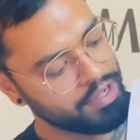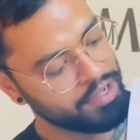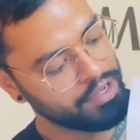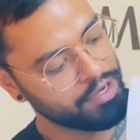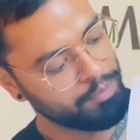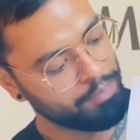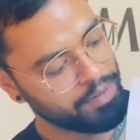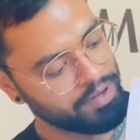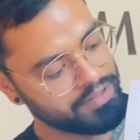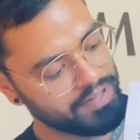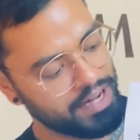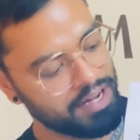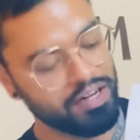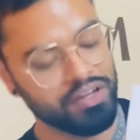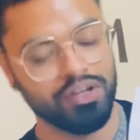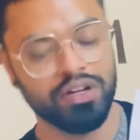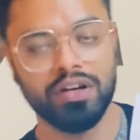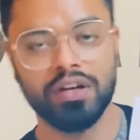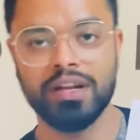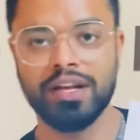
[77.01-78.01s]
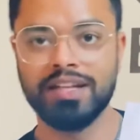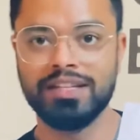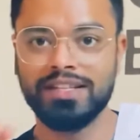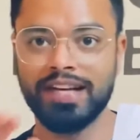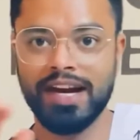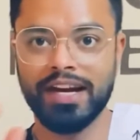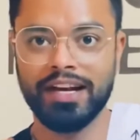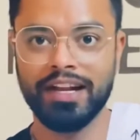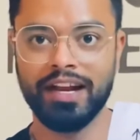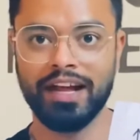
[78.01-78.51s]
represent your
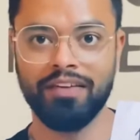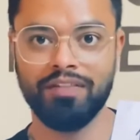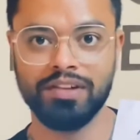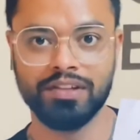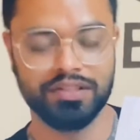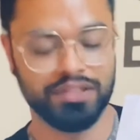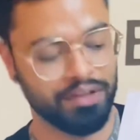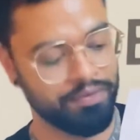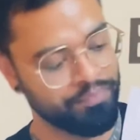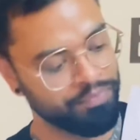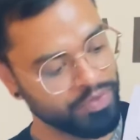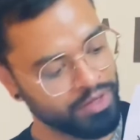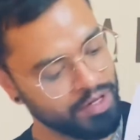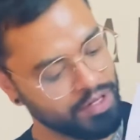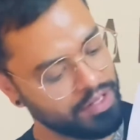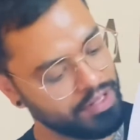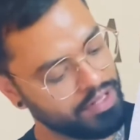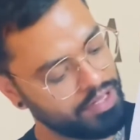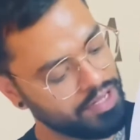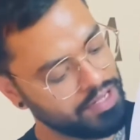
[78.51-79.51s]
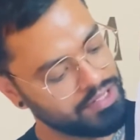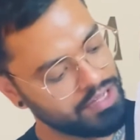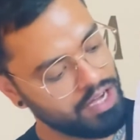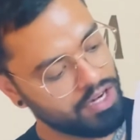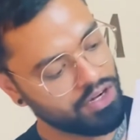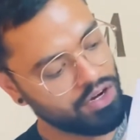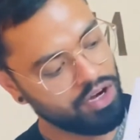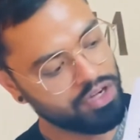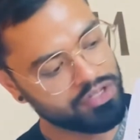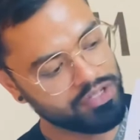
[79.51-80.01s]
anxiety levels, these are
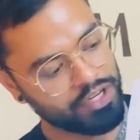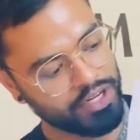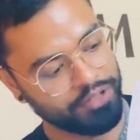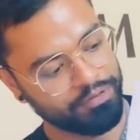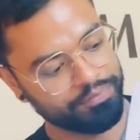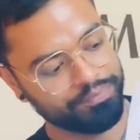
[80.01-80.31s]
constant.